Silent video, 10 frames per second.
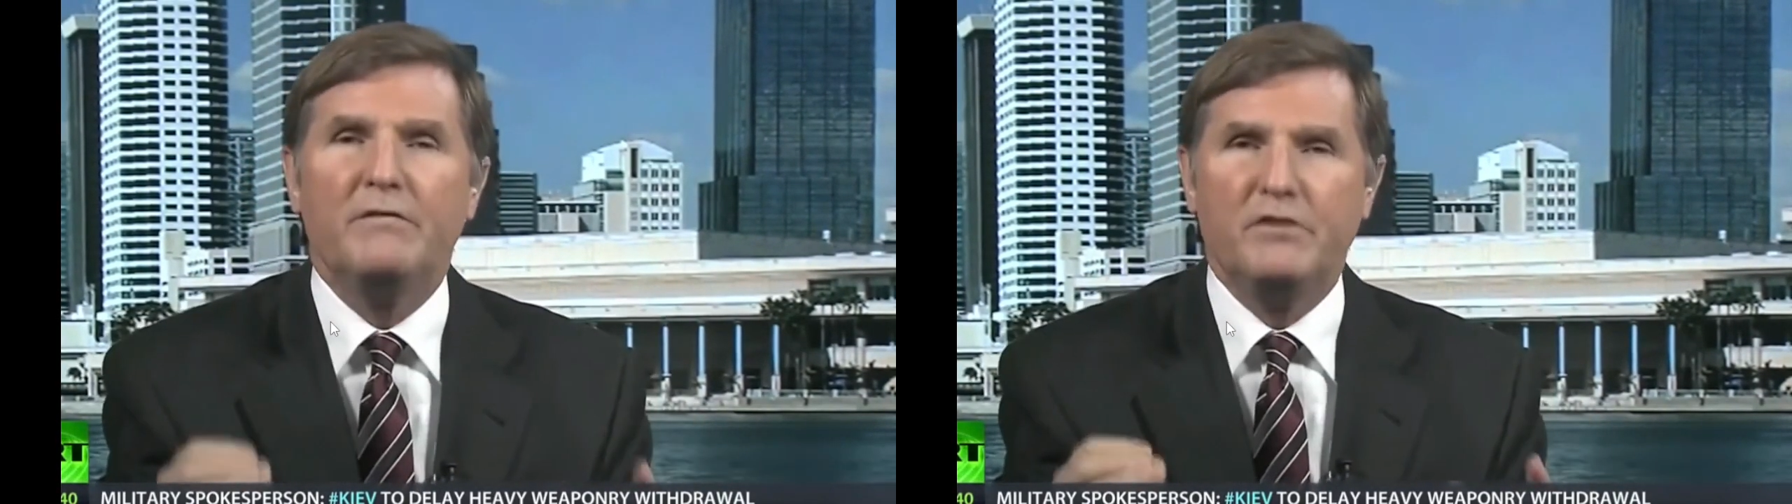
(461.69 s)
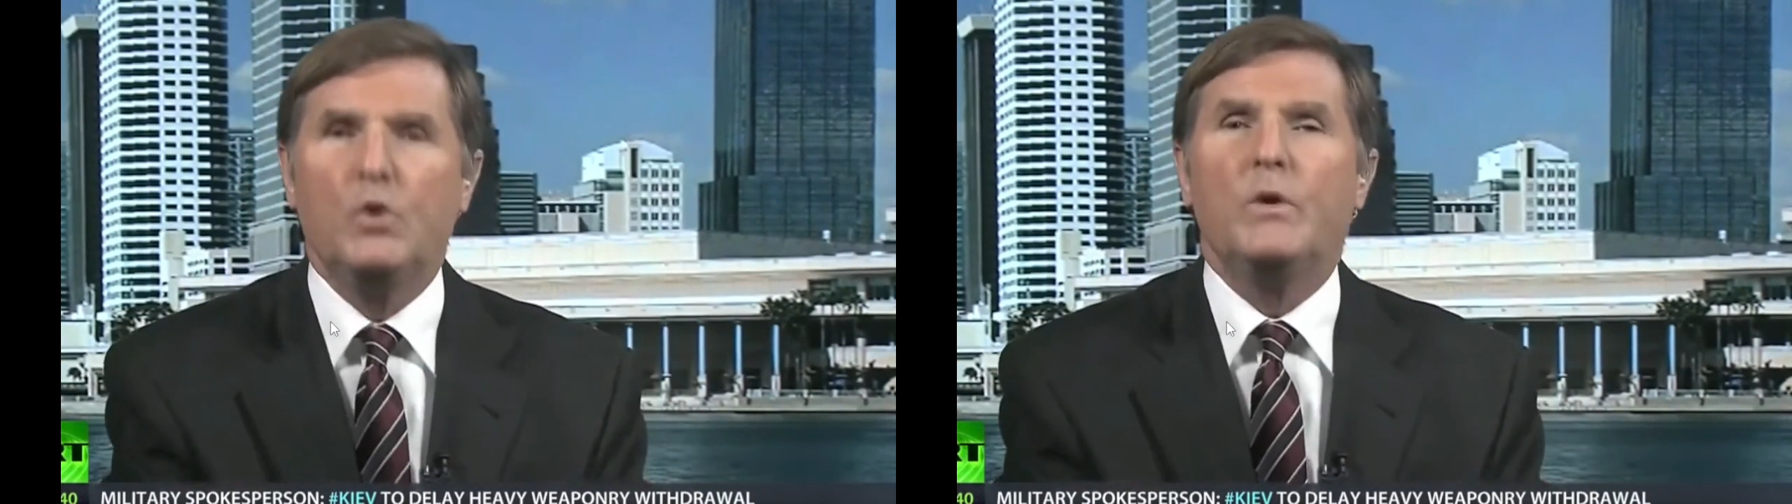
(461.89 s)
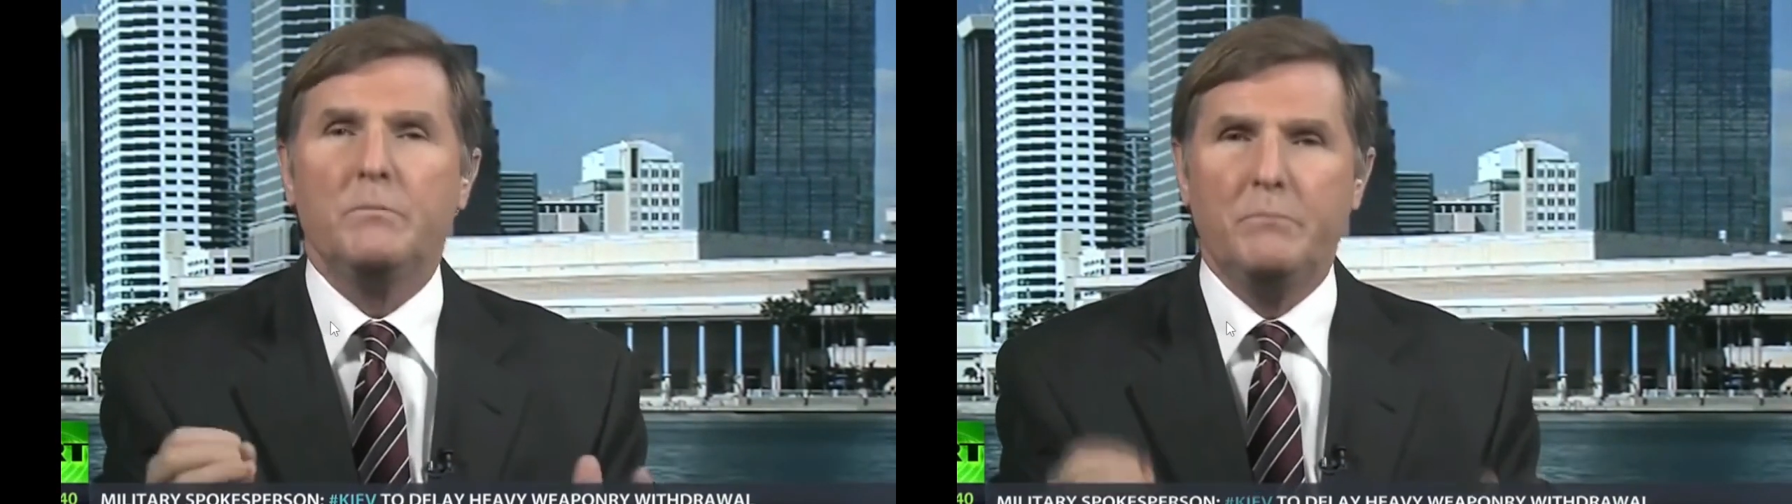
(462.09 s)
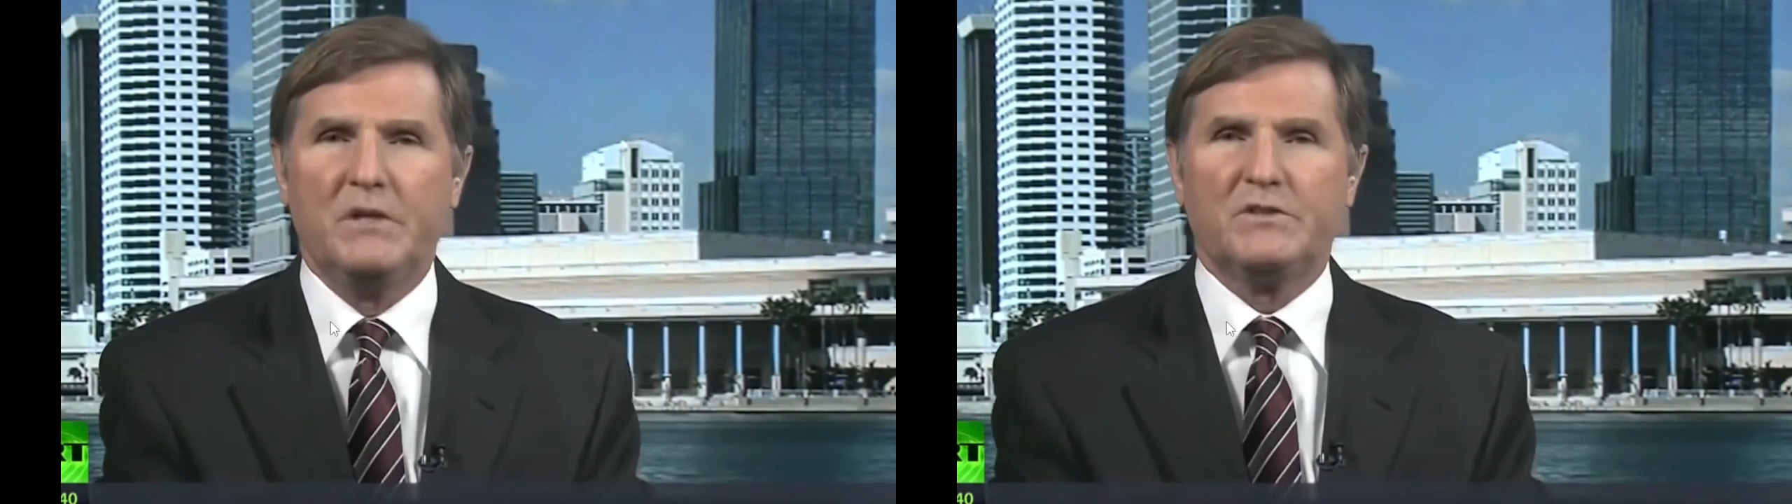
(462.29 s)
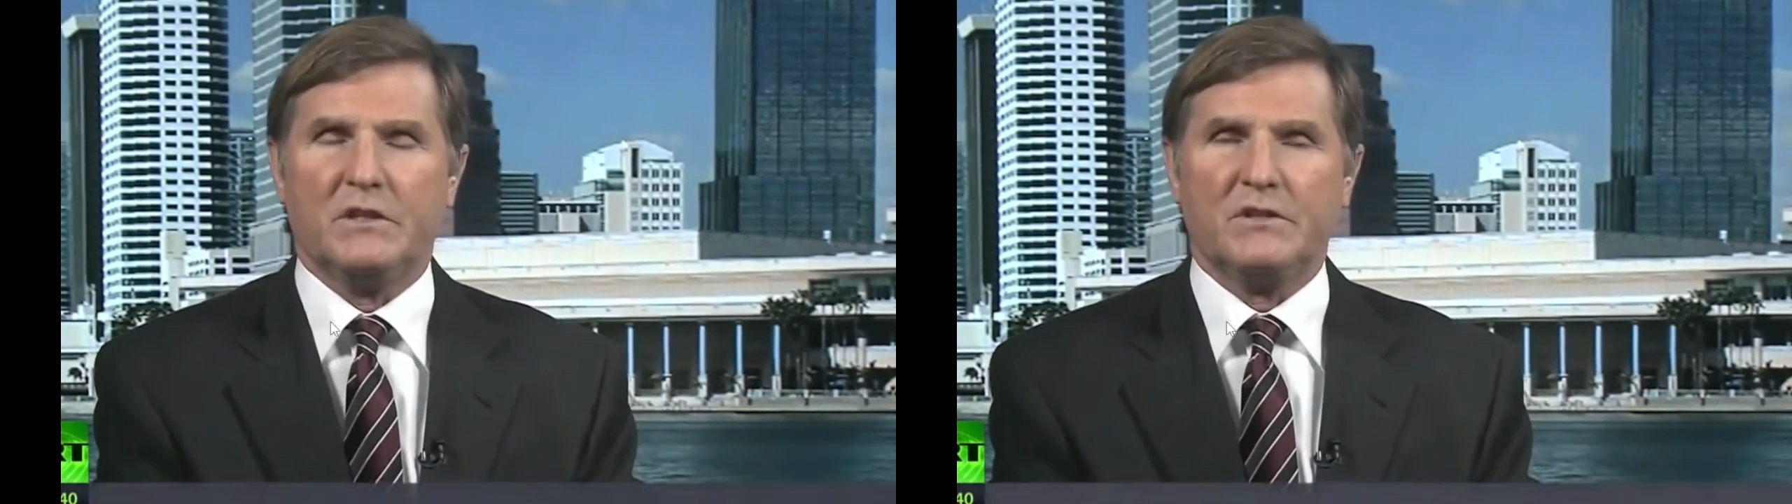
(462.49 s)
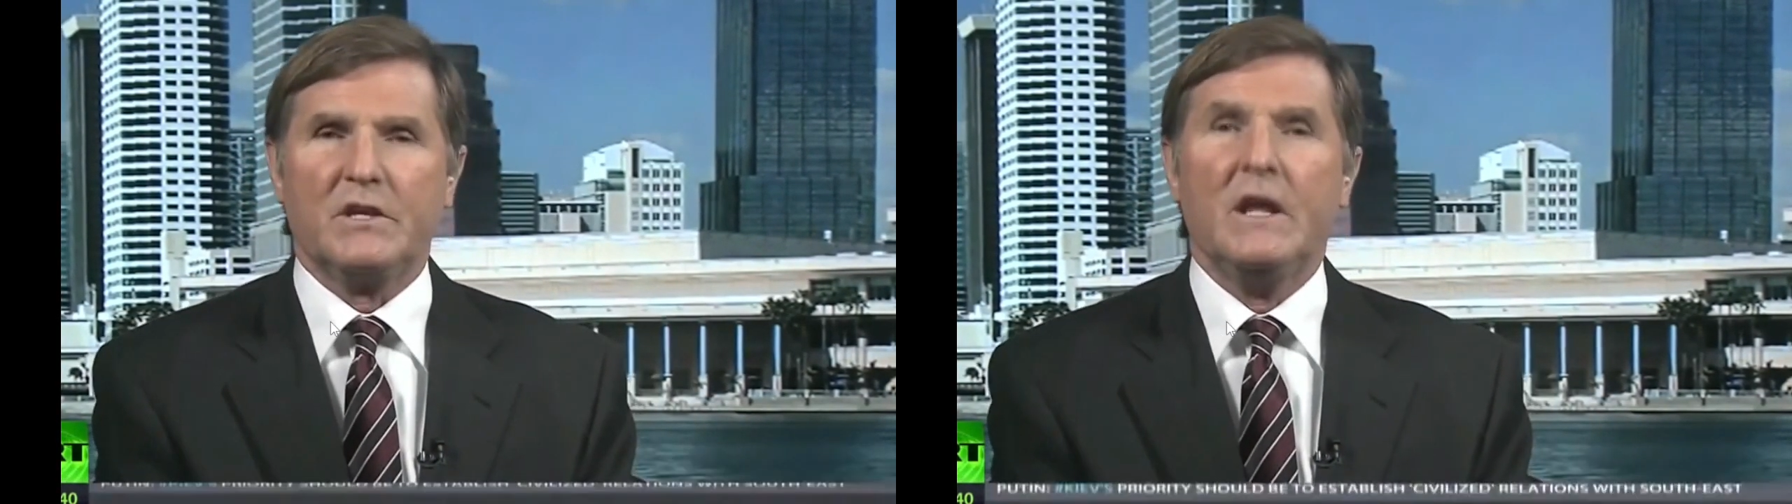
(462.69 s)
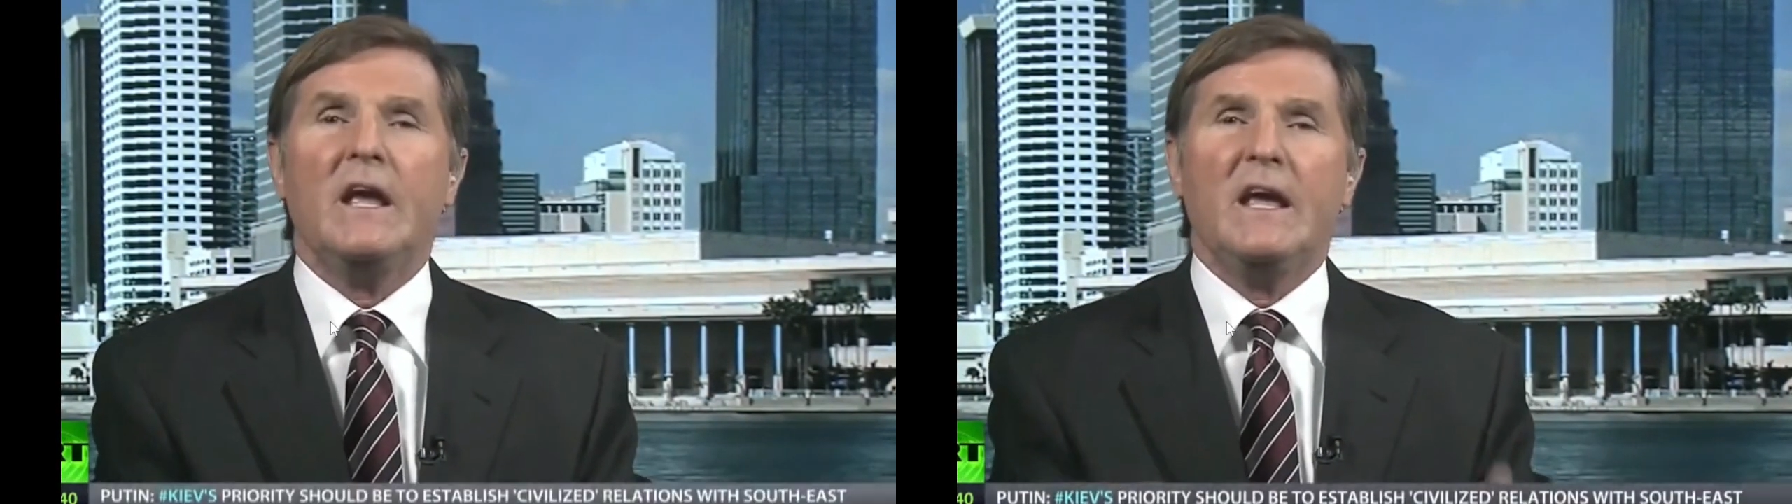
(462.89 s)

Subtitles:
of doing business.